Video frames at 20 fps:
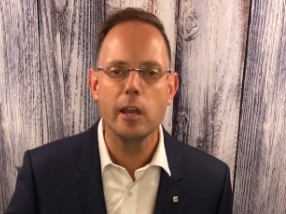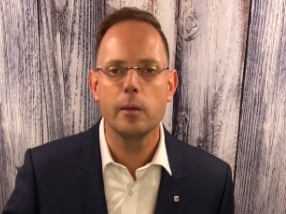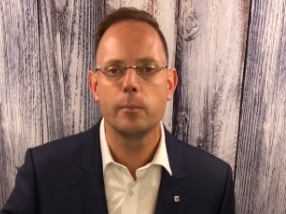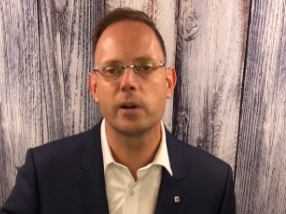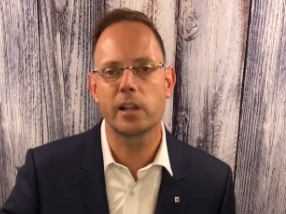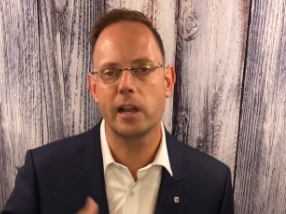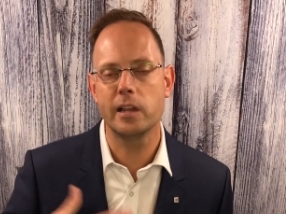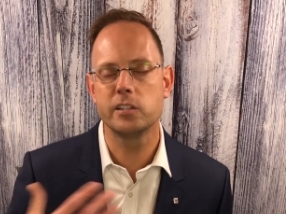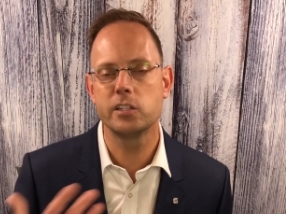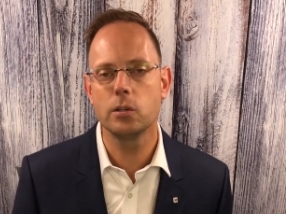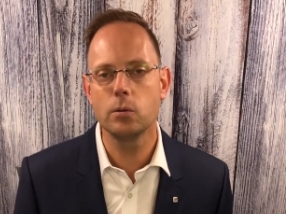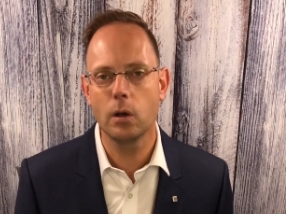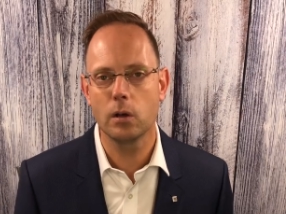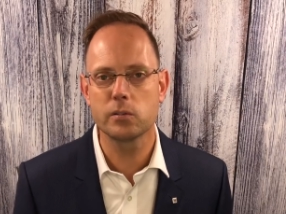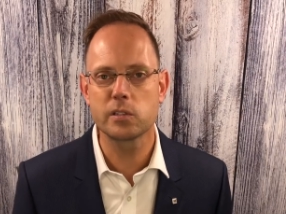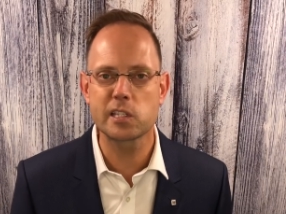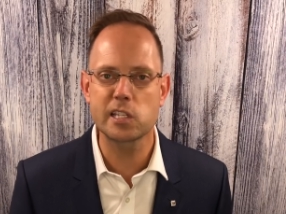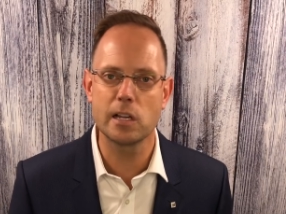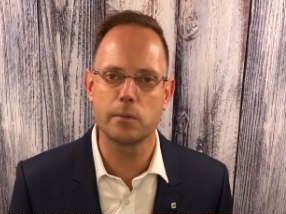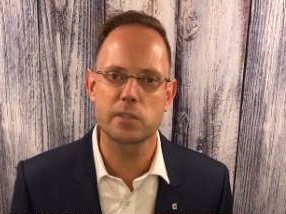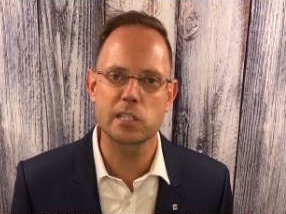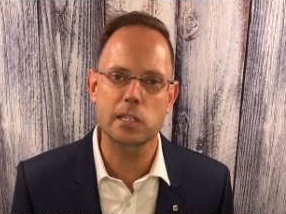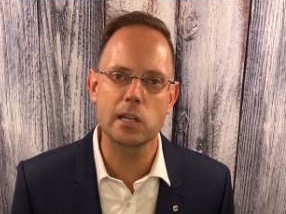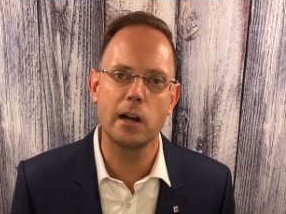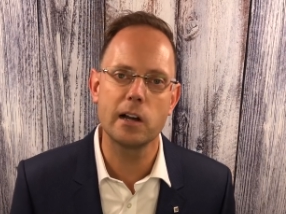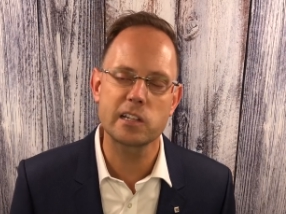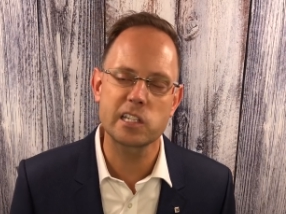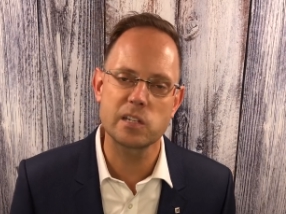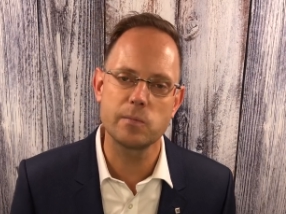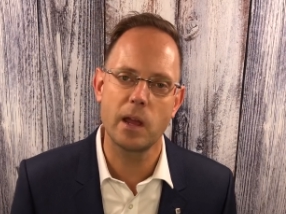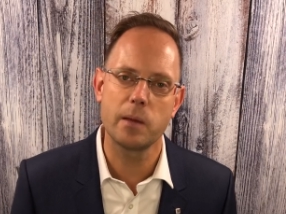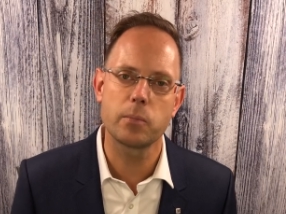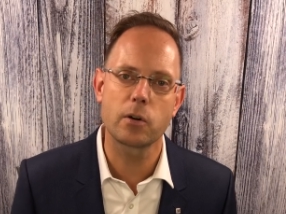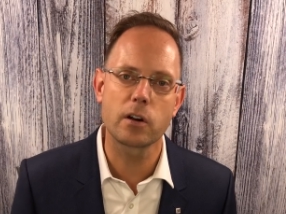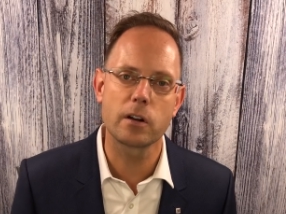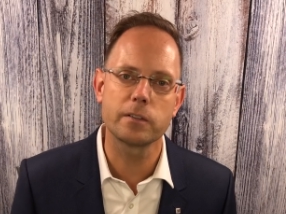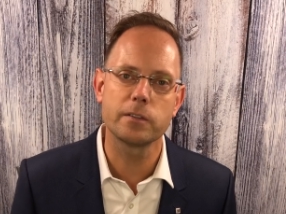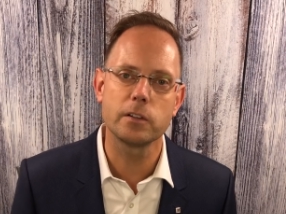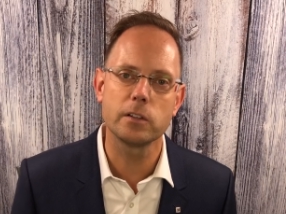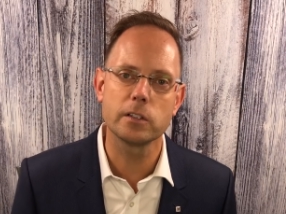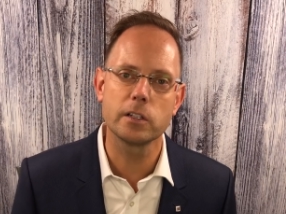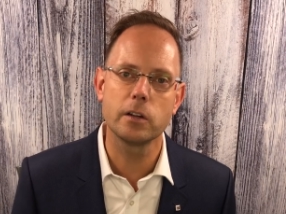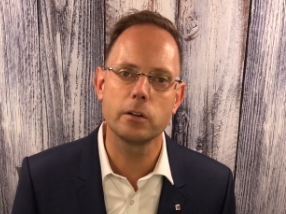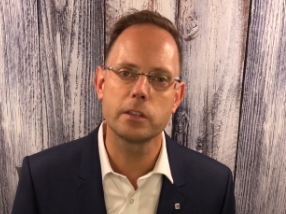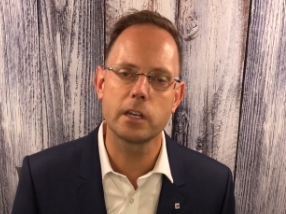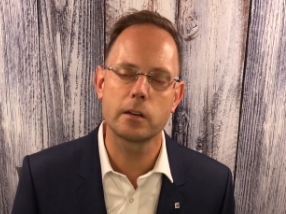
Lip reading: but I do own some stocks in my portfolio